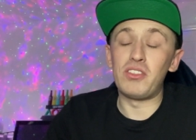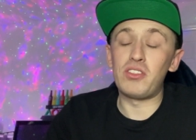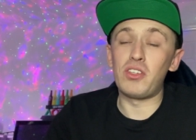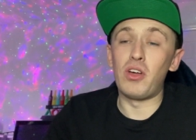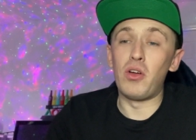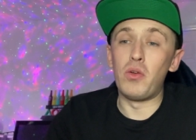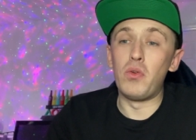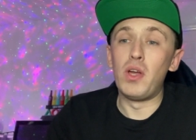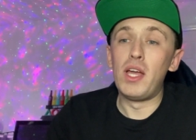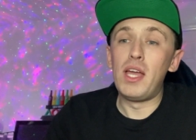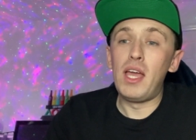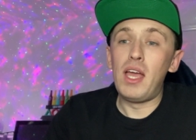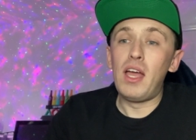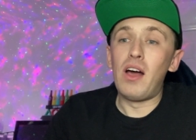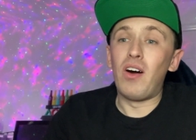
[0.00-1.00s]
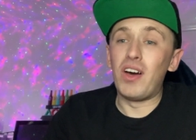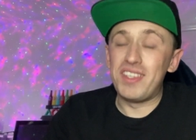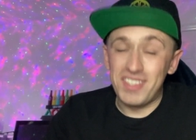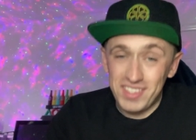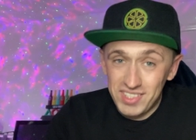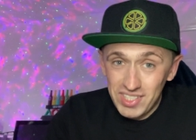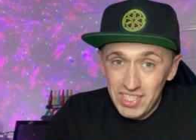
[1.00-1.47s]
So
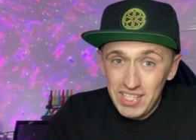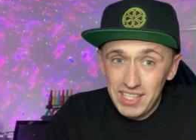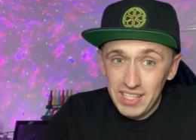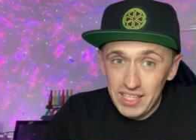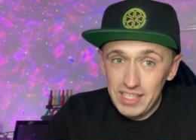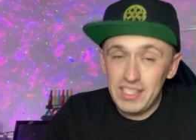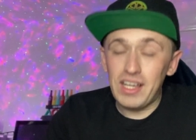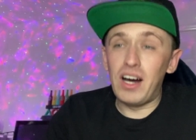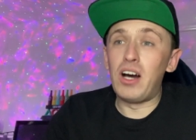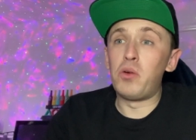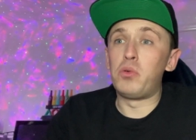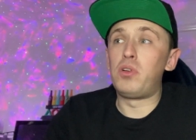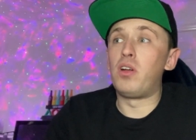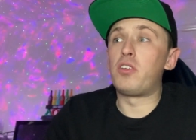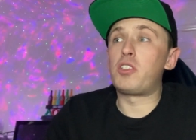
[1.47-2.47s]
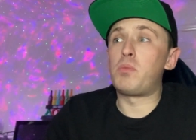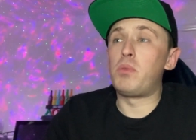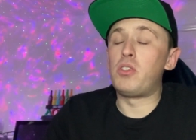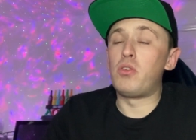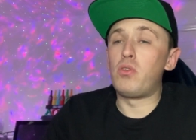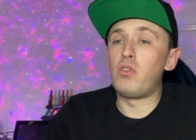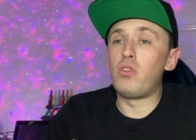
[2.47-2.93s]
ideally, I would like to
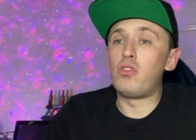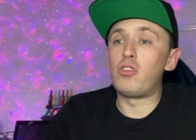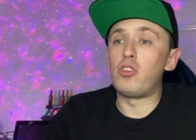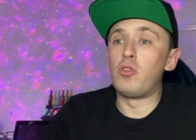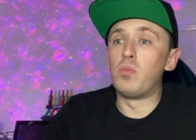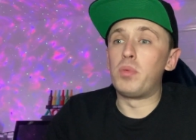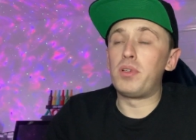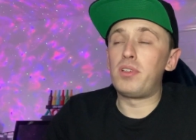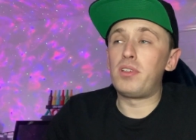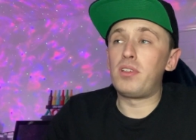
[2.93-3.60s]
be doing YouTube.